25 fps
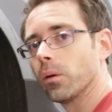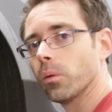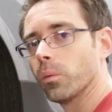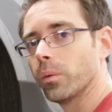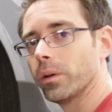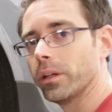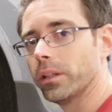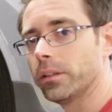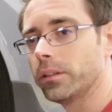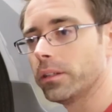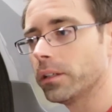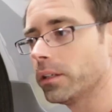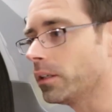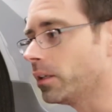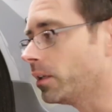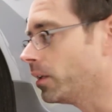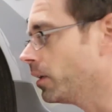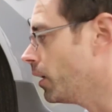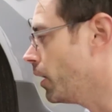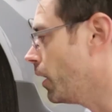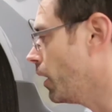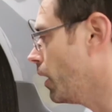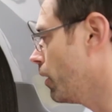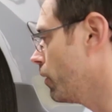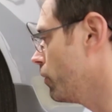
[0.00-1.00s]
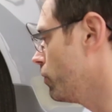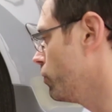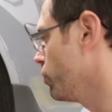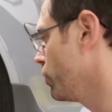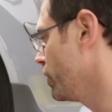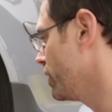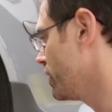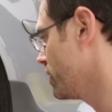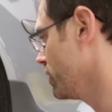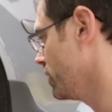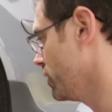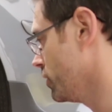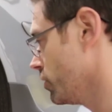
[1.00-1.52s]
We did
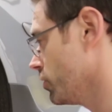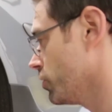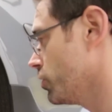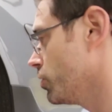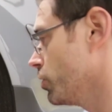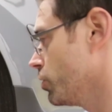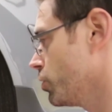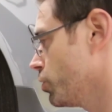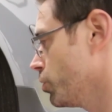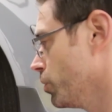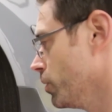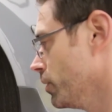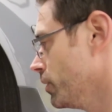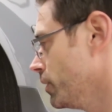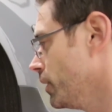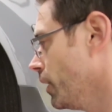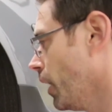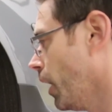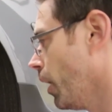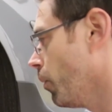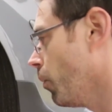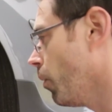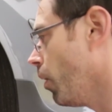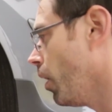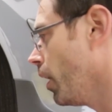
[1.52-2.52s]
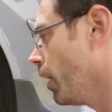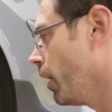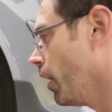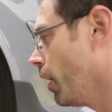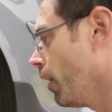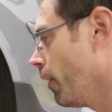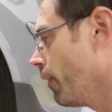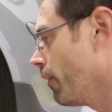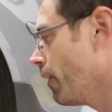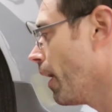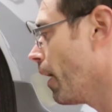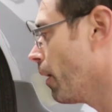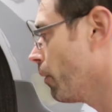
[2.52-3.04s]
recently just issued a DIY
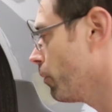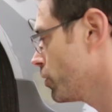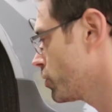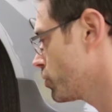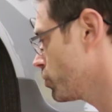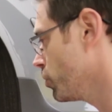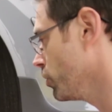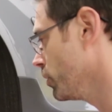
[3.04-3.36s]
on that, which